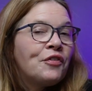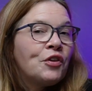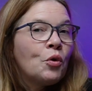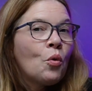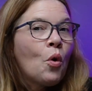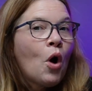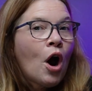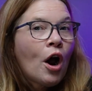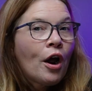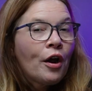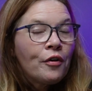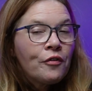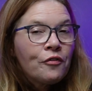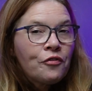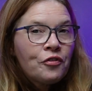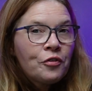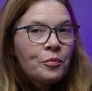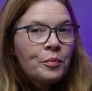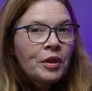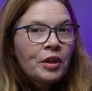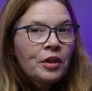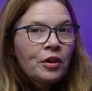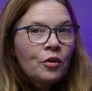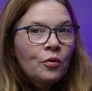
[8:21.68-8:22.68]
you aren't
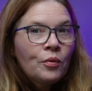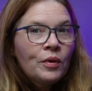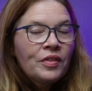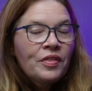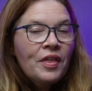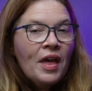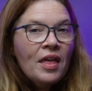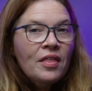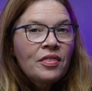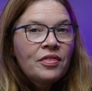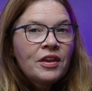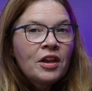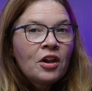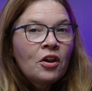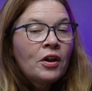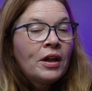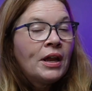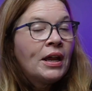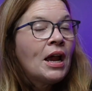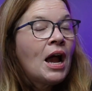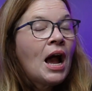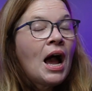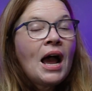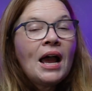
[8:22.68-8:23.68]
familiar with that
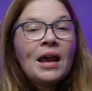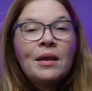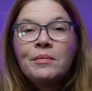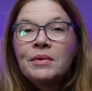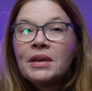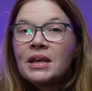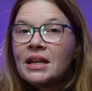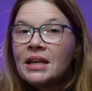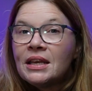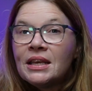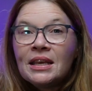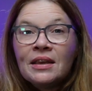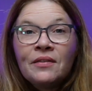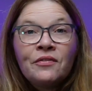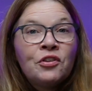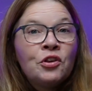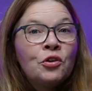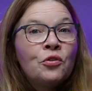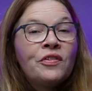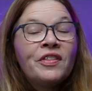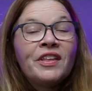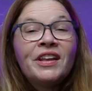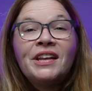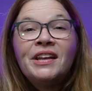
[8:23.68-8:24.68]
theory, I'm going to give
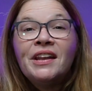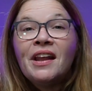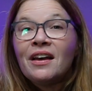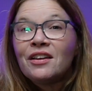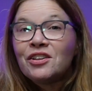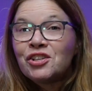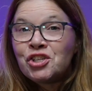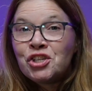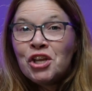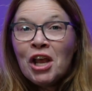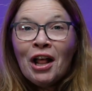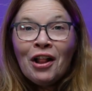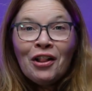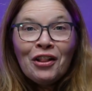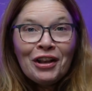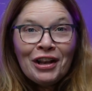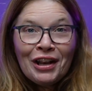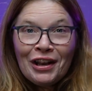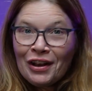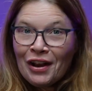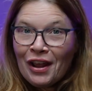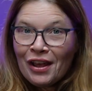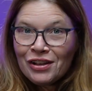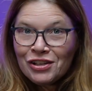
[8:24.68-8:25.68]
you the nutshell in
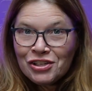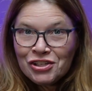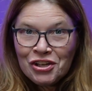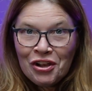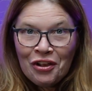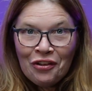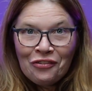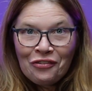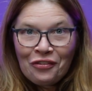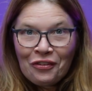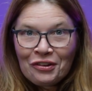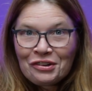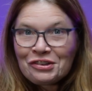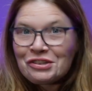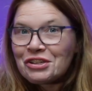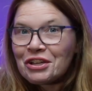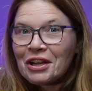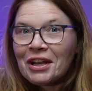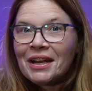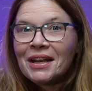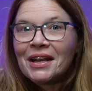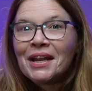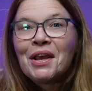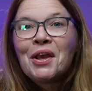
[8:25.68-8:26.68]
a nutshell
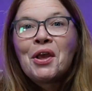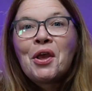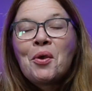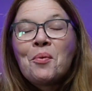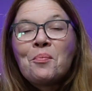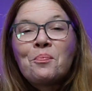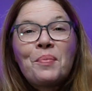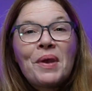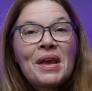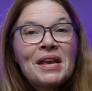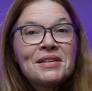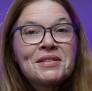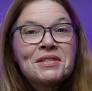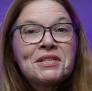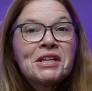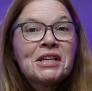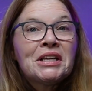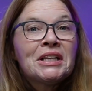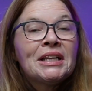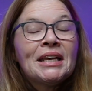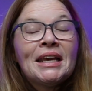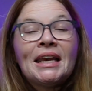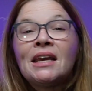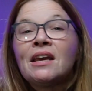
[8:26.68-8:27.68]
version.
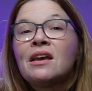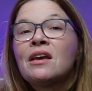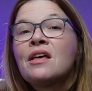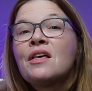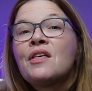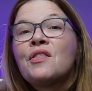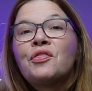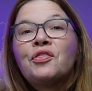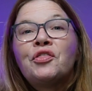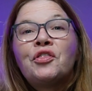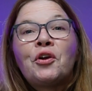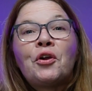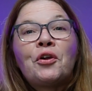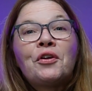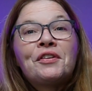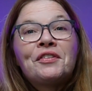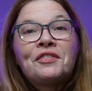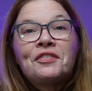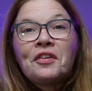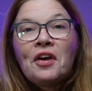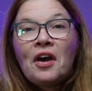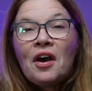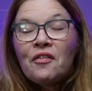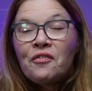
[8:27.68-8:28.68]
Basically, there
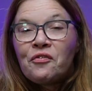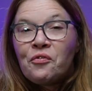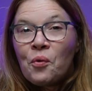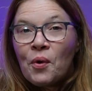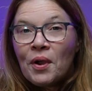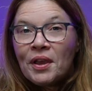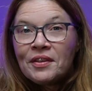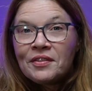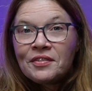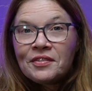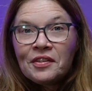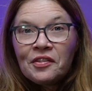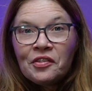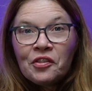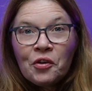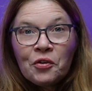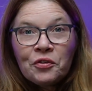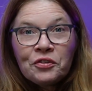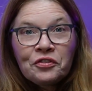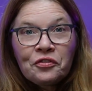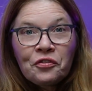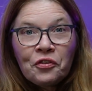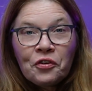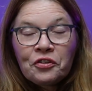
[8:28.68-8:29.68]
is a voice in
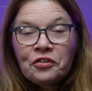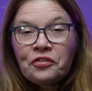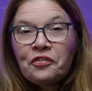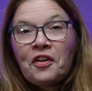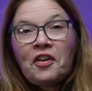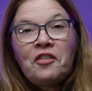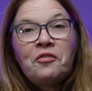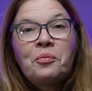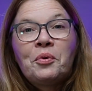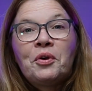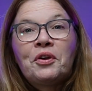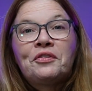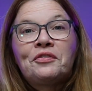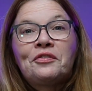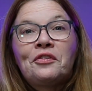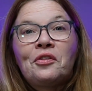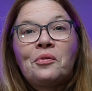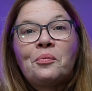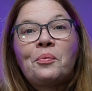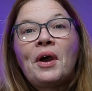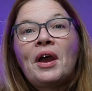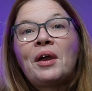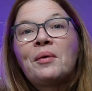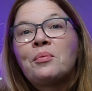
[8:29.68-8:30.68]
those first 5 books of
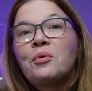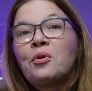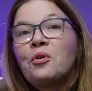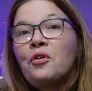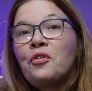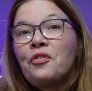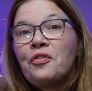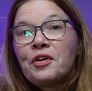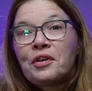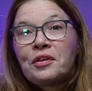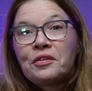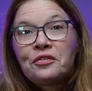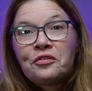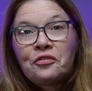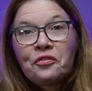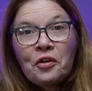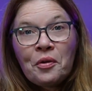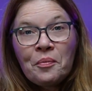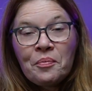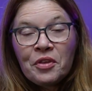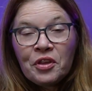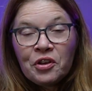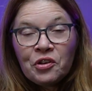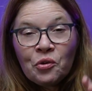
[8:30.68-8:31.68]
the Bible that is
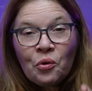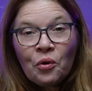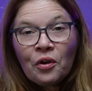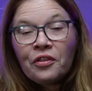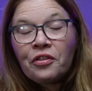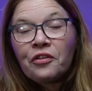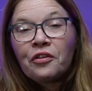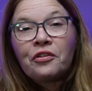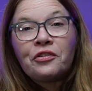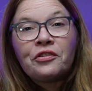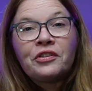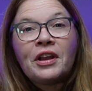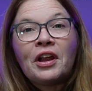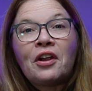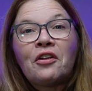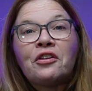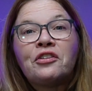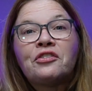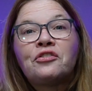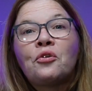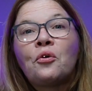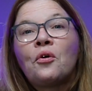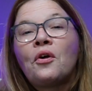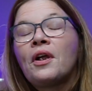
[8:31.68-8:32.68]
from the Northern
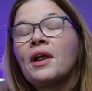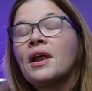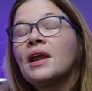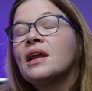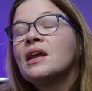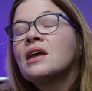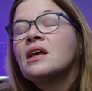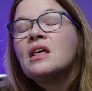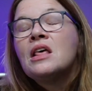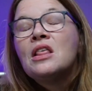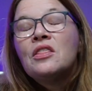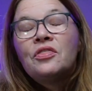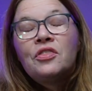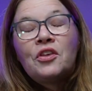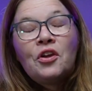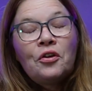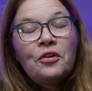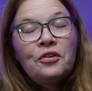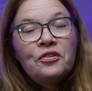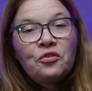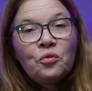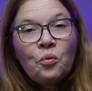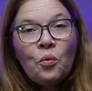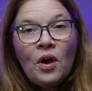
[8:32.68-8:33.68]
Territory. There
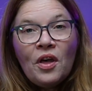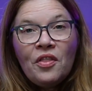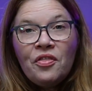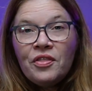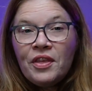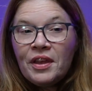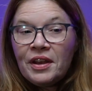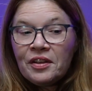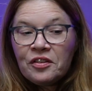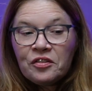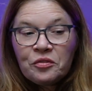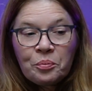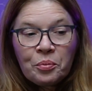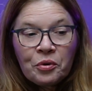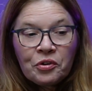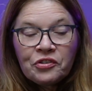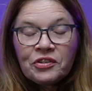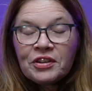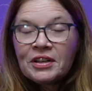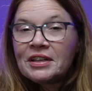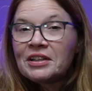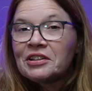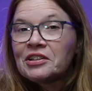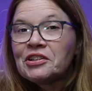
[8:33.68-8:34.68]
is one that is
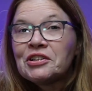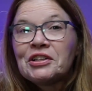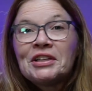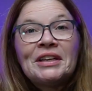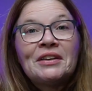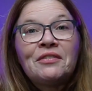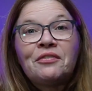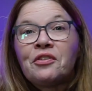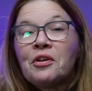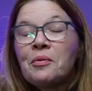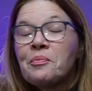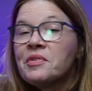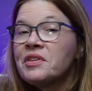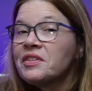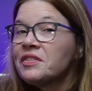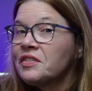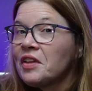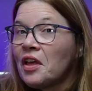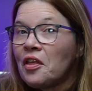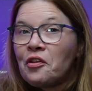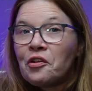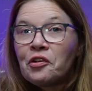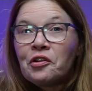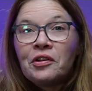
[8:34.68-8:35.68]
particularly from the
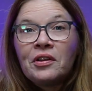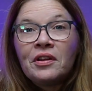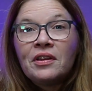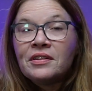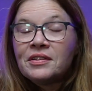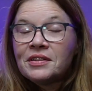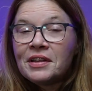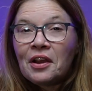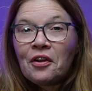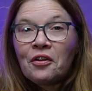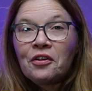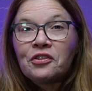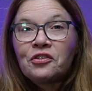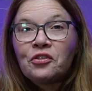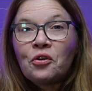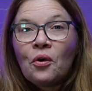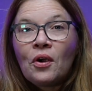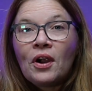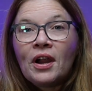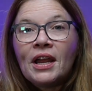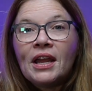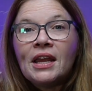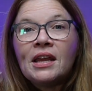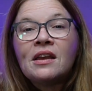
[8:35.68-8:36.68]
Southern
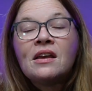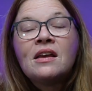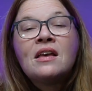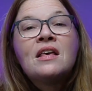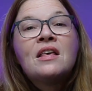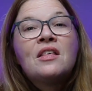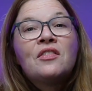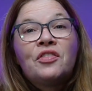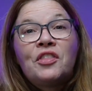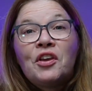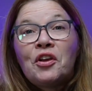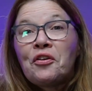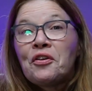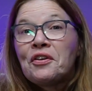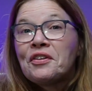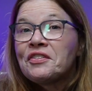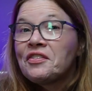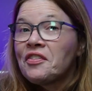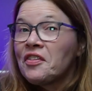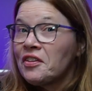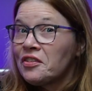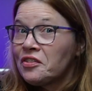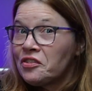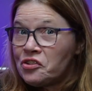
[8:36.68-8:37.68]
Territory. There
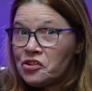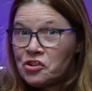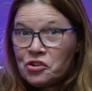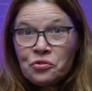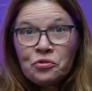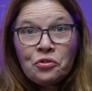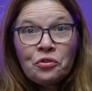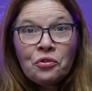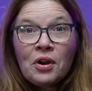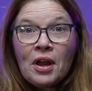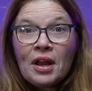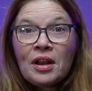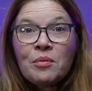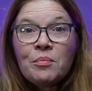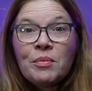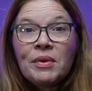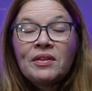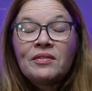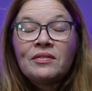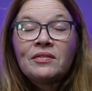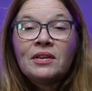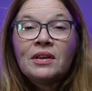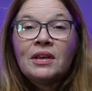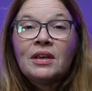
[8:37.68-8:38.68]
is this
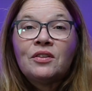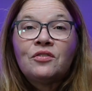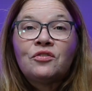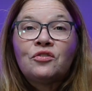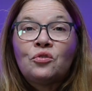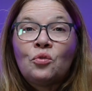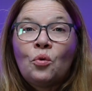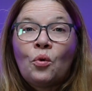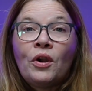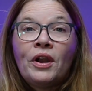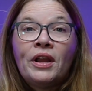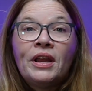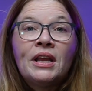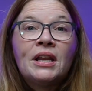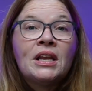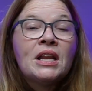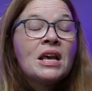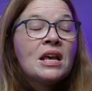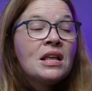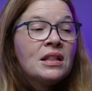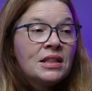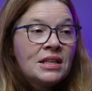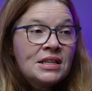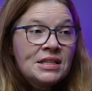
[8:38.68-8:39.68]
Deuteronomistic historian
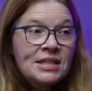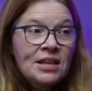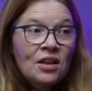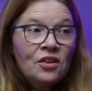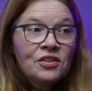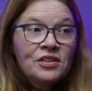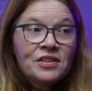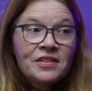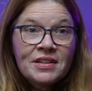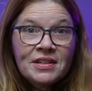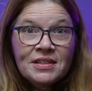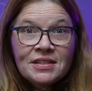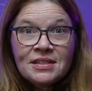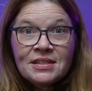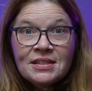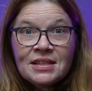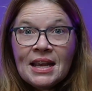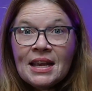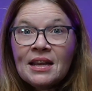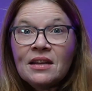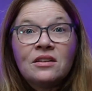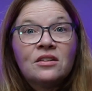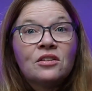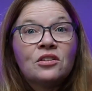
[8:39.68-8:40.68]
that tells this
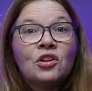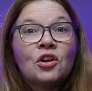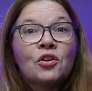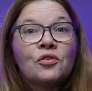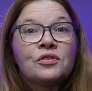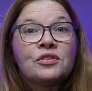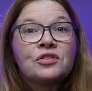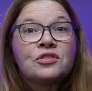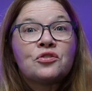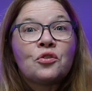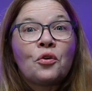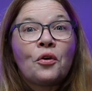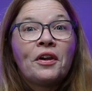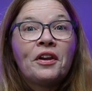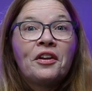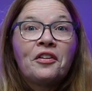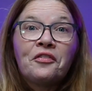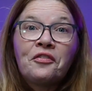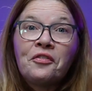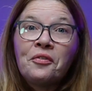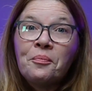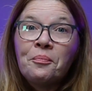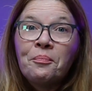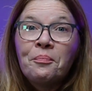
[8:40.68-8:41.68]
standalone story
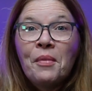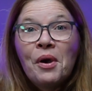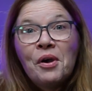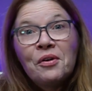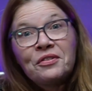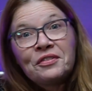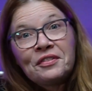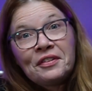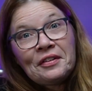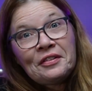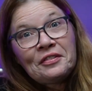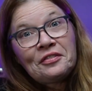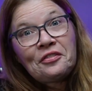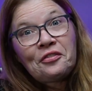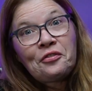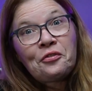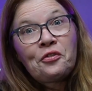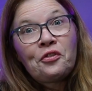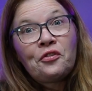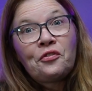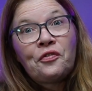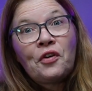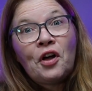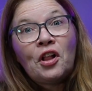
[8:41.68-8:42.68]
of Moses
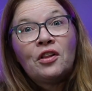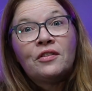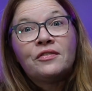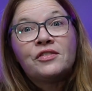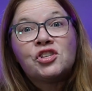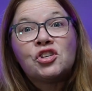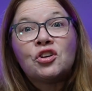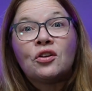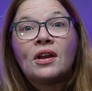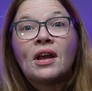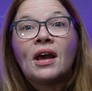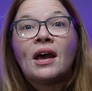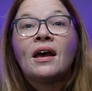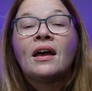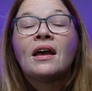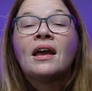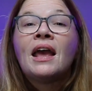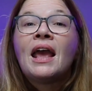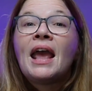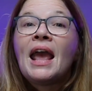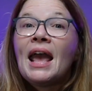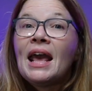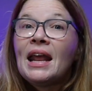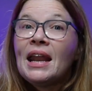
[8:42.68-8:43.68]
through the fall of Judah
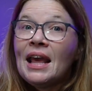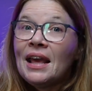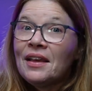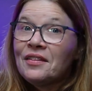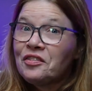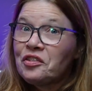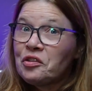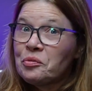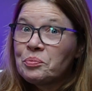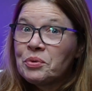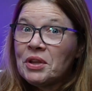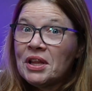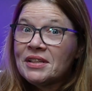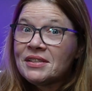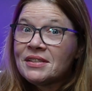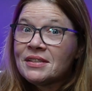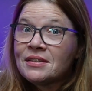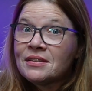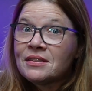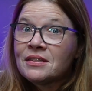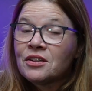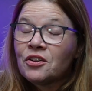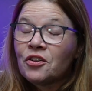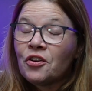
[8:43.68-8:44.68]
and has the
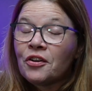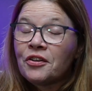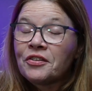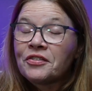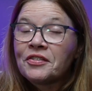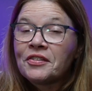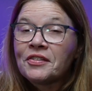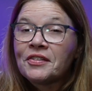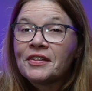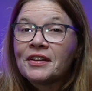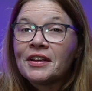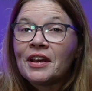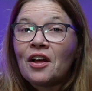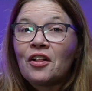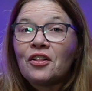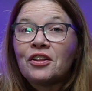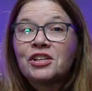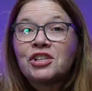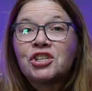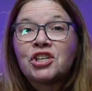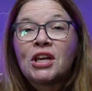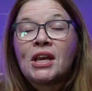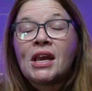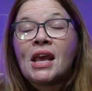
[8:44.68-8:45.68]
blessings and curses
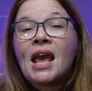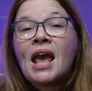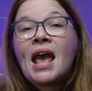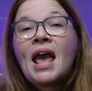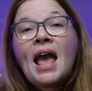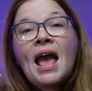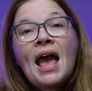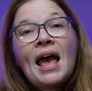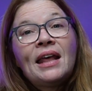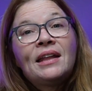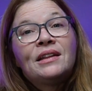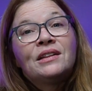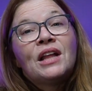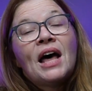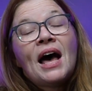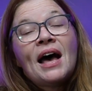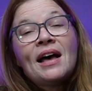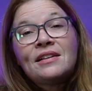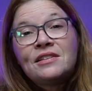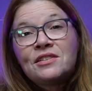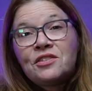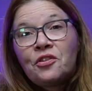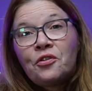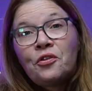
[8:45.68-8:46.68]
theology. And
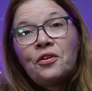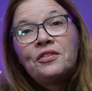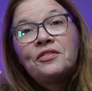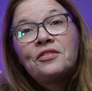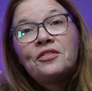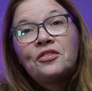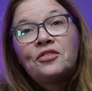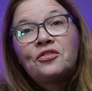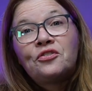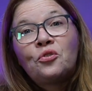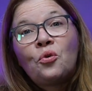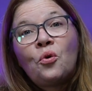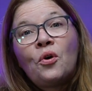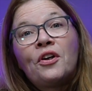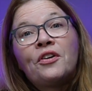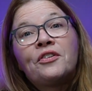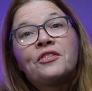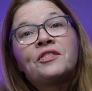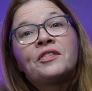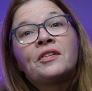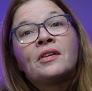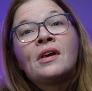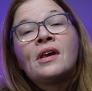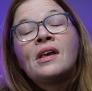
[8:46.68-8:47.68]
last, there is a
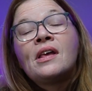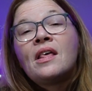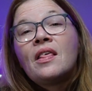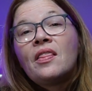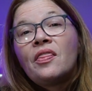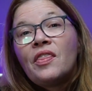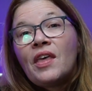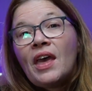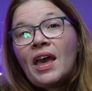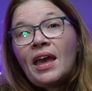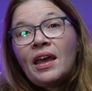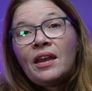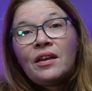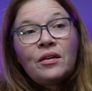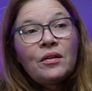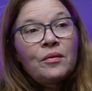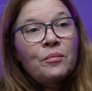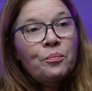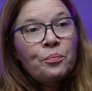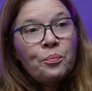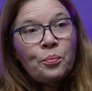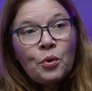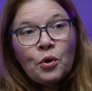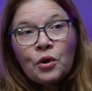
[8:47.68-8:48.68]
source that
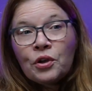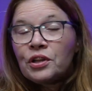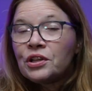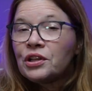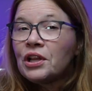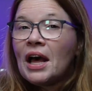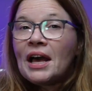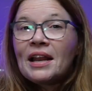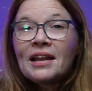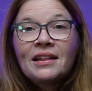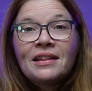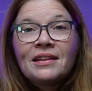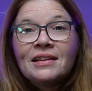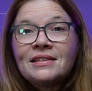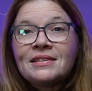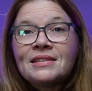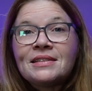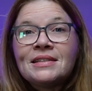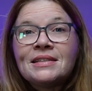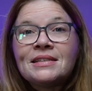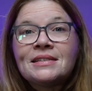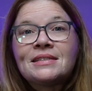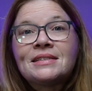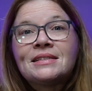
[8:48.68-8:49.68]
put a lot of these
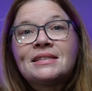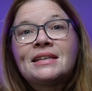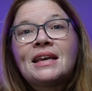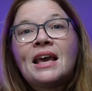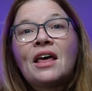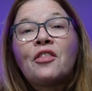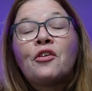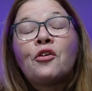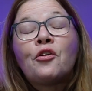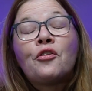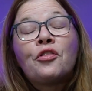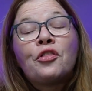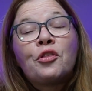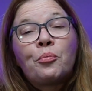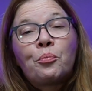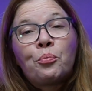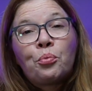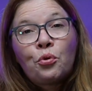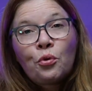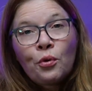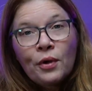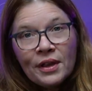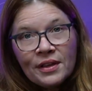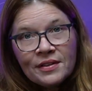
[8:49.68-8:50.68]
things together, the
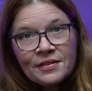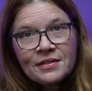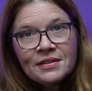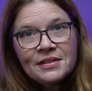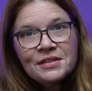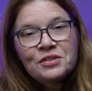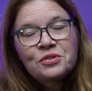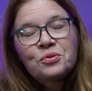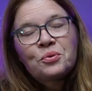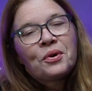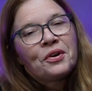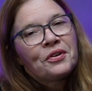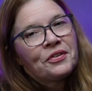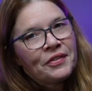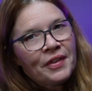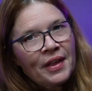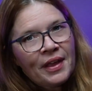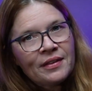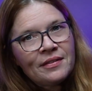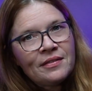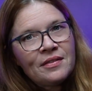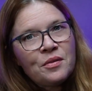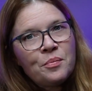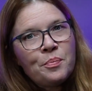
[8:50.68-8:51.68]
priestly source,
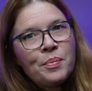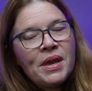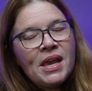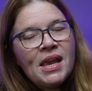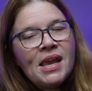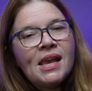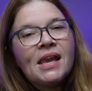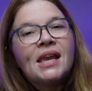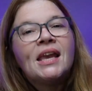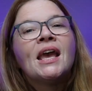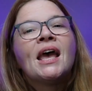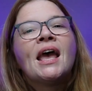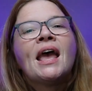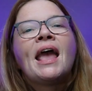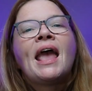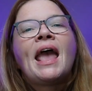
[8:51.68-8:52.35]
that's the P,